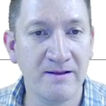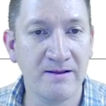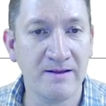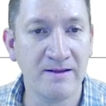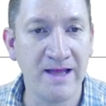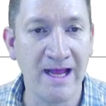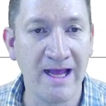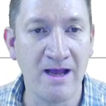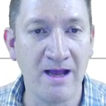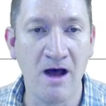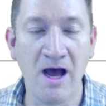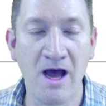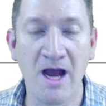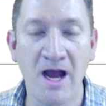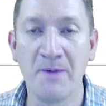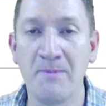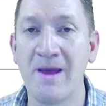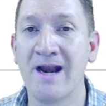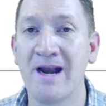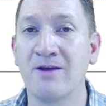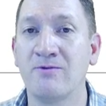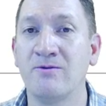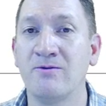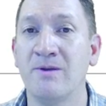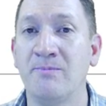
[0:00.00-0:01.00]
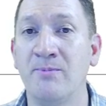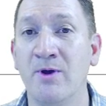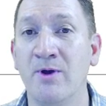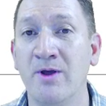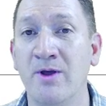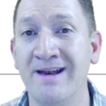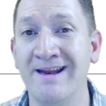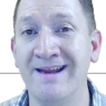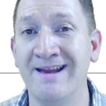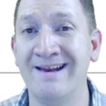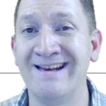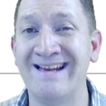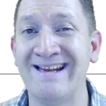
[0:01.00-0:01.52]
they automatically
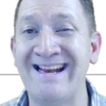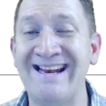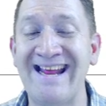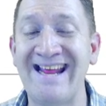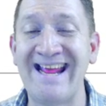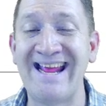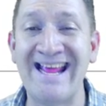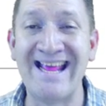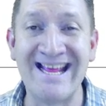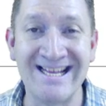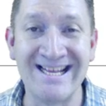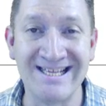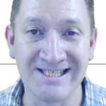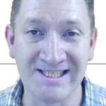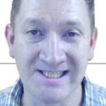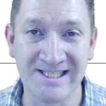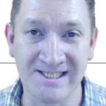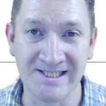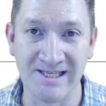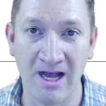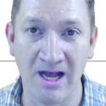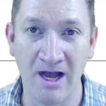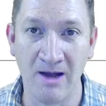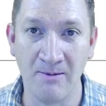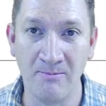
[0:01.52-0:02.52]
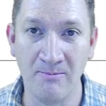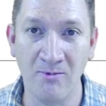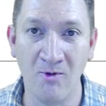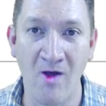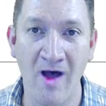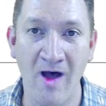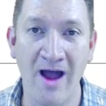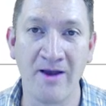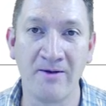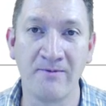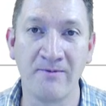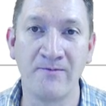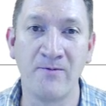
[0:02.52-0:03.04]
put it in an in sub
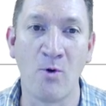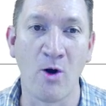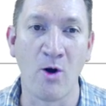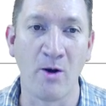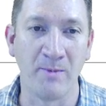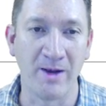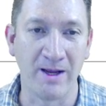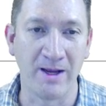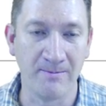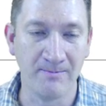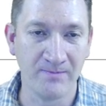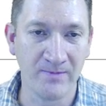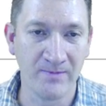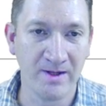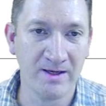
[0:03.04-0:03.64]
line for me.